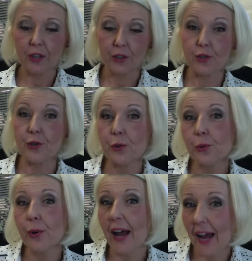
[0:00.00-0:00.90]

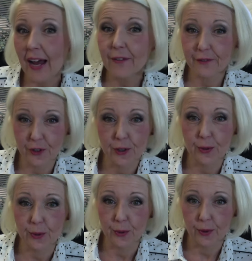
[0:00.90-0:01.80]
you have
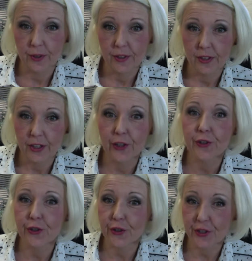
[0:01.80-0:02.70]
to
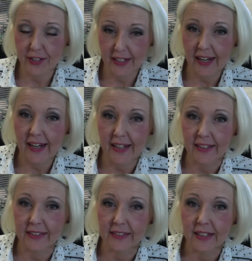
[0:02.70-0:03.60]

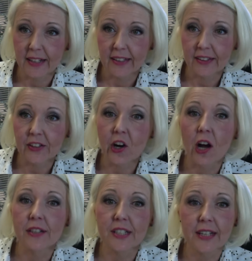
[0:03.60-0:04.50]
understand the
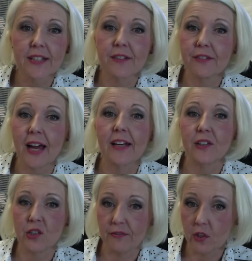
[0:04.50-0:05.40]
context of that
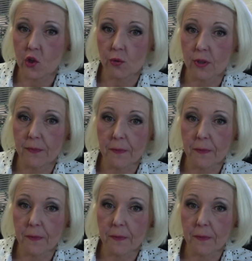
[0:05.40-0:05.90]
individual.